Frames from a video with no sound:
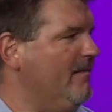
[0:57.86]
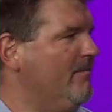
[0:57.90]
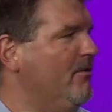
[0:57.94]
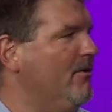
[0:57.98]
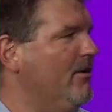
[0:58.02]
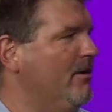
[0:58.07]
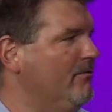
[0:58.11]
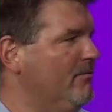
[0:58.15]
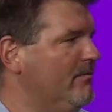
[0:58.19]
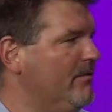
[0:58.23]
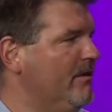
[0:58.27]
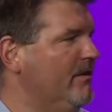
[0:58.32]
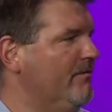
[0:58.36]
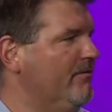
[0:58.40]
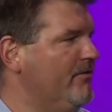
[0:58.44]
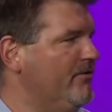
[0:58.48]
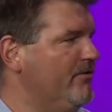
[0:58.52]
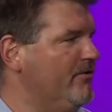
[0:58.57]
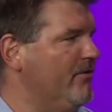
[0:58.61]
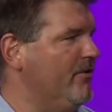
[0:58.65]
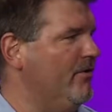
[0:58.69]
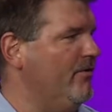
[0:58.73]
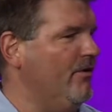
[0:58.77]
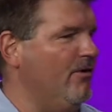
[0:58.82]
Baldwin of the
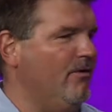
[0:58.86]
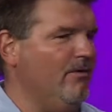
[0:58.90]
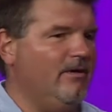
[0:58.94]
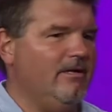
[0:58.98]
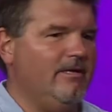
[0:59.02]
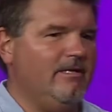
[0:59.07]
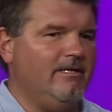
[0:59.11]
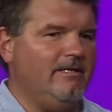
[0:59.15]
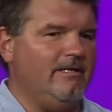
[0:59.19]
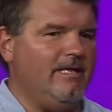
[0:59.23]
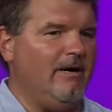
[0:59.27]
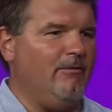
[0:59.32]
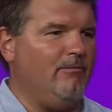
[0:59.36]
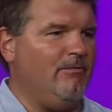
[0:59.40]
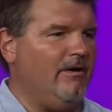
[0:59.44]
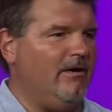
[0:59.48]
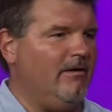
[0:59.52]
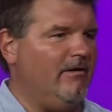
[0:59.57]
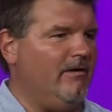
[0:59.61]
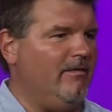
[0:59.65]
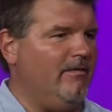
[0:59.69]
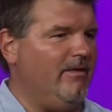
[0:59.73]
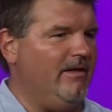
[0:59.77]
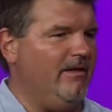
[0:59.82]
show, though not without
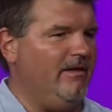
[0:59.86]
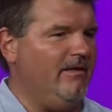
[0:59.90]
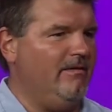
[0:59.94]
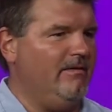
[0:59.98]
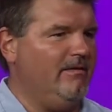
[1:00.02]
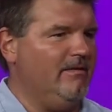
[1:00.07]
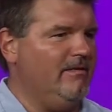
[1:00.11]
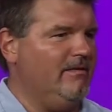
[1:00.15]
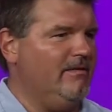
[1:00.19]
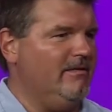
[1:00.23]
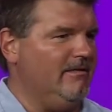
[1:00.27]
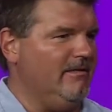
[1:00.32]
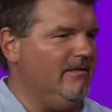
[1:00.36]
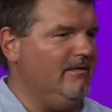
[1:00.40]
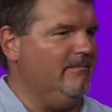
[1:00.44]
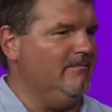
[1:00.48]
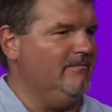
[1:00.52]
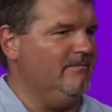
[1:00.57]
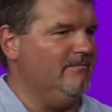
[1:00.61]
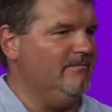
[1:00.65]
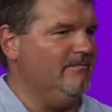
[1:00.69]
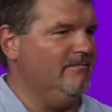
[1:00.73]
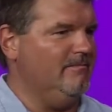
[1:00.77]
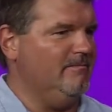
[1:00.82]
all the um,
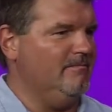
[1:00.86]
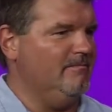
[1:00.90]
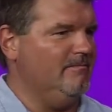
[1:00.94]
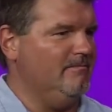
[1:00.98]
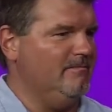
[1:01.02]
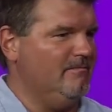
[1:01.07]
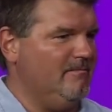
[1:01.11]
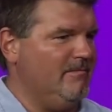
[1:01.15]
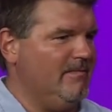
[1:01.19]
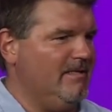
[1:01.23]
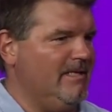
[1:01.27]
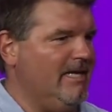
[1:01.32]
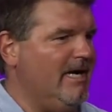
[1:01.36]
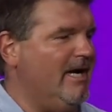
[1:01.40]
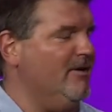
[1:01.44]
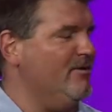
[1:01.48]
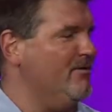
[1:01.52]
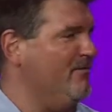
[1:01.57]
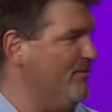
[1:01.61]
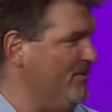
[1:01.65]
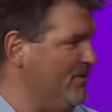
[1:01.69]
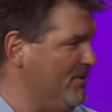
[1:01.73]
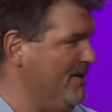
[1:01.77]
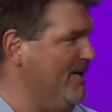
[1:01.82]

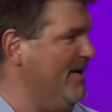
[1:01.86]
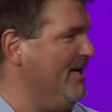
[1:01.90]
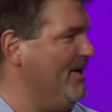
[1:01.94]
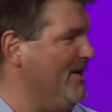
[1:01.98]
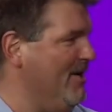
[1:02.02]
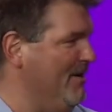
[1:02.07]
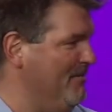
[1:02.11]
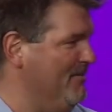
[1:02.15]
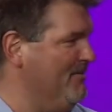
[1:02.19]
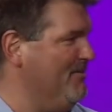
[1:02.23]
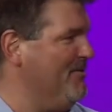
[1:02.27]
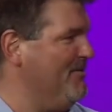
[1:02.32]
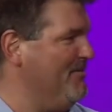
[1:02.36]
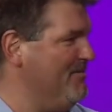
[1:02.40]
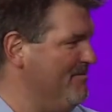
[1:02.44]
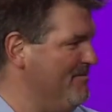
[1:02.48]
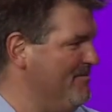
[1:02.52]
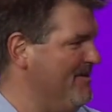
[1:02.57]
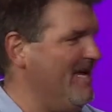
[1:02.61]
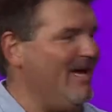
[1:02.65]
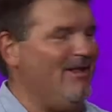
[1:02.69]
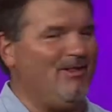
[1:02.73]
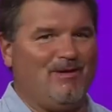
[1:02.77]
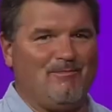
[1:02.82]
controversy that comes with
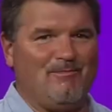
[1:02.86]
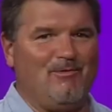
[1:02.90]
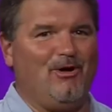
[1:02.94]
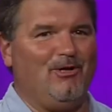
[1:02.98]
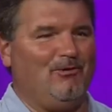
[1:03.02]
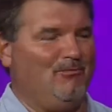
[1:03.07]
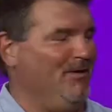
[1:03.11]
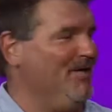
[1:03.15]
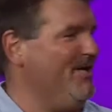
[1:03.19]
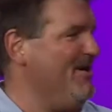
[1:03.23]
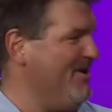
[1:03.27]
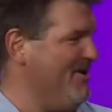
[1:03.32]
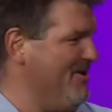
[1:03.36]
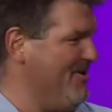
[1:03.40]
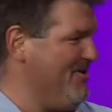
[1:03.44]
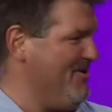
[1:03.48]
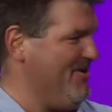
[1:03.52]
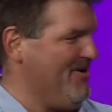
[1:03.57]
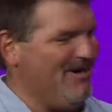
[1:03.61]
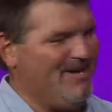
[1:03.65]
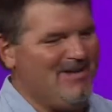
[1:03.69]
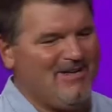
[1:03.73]
the Alec Baldwin character.